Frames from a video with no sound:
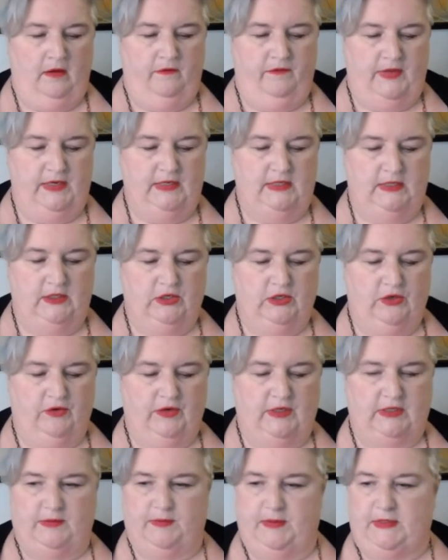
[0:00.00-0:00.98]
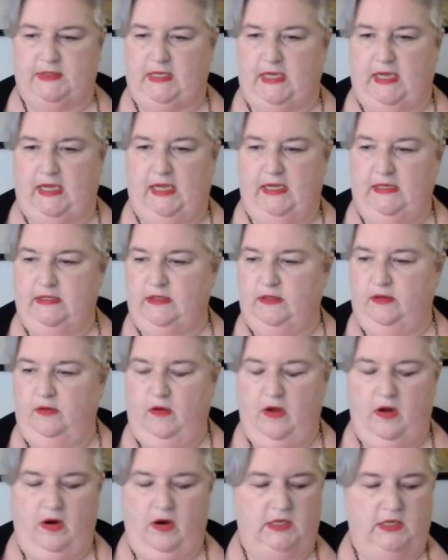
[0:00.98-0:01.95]
Vintage Christmas, hey,
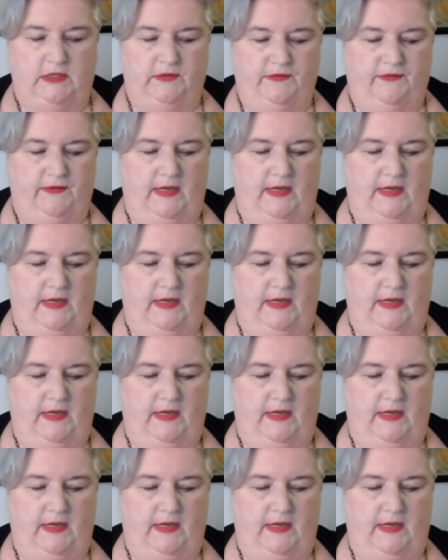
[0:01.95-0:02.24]
so hard to